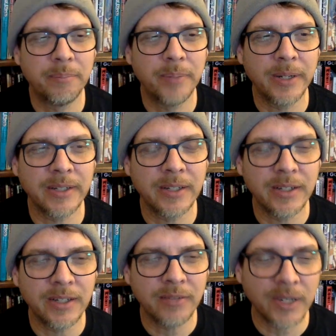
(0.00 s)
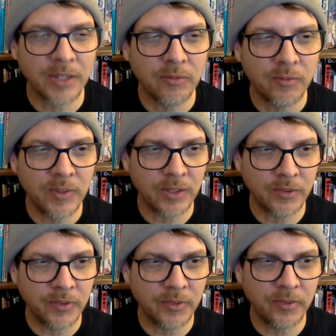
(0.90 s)
But if I can feel
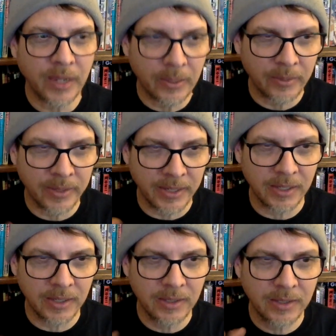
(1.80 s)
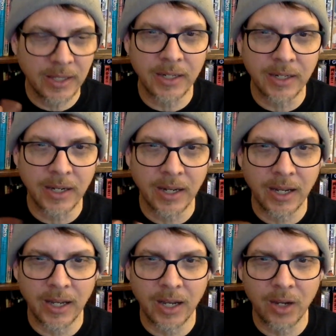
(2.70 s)
sincerity, then
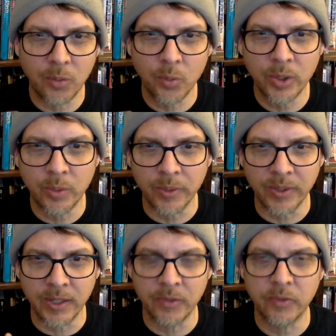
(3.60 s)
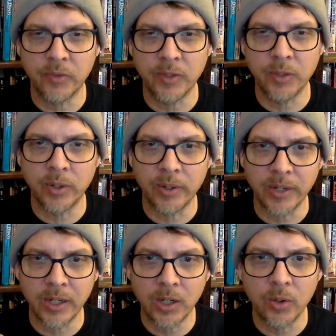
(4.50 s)
I'll work with it and see where
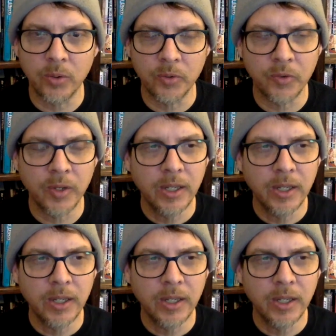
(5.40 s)
it goes.